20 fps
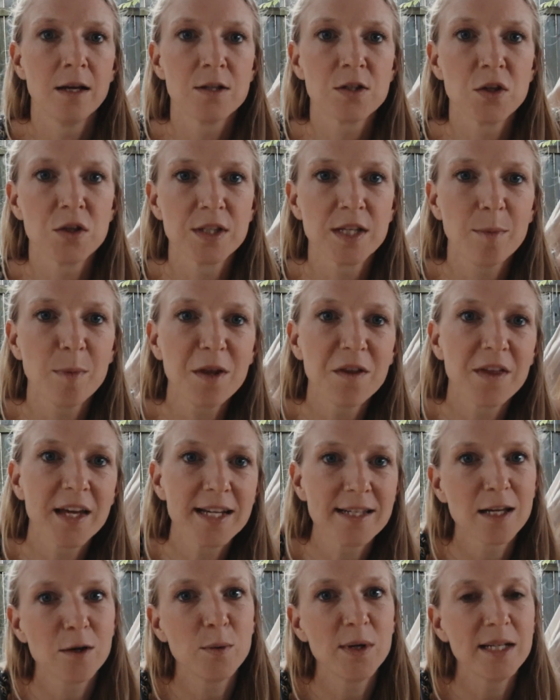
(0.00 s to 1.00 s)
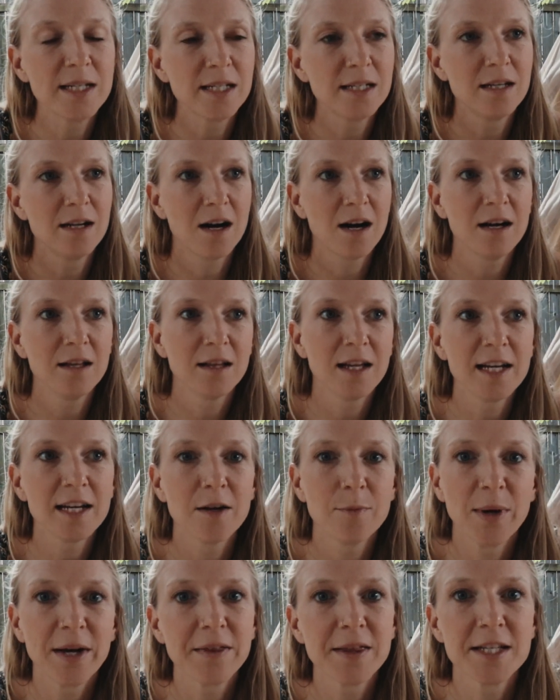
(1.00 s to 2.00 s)
So some of the things that we did not like
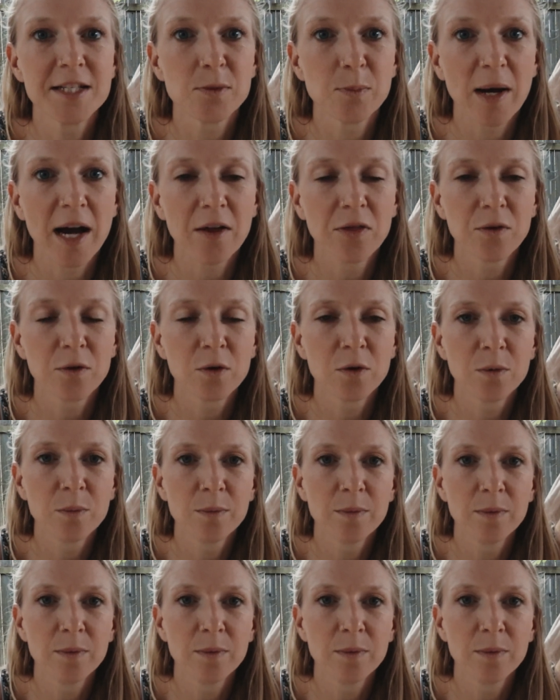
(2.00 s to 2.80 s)
about this bathroom,